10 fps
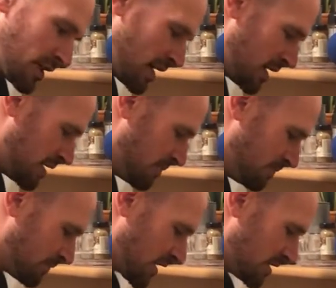I
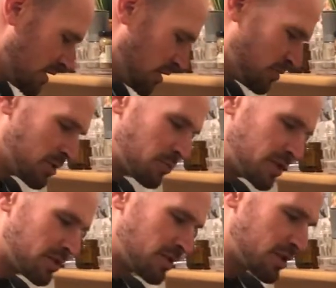did a little bit of
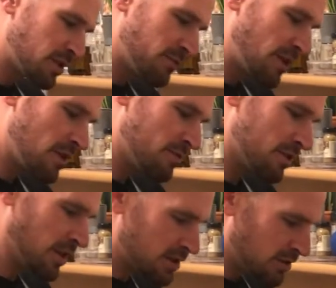research and found
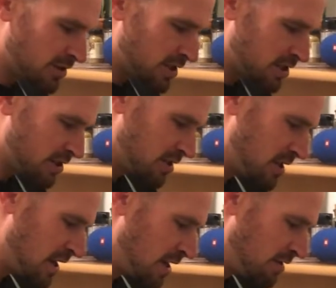a lentil dish
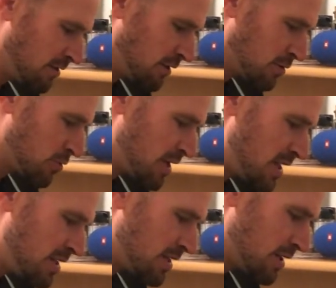that looked pretty
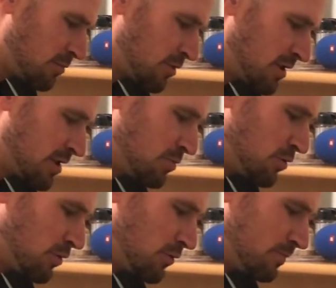easy and pretty
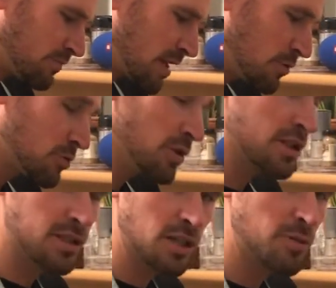simple. I was really
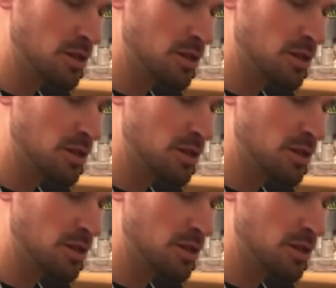excited by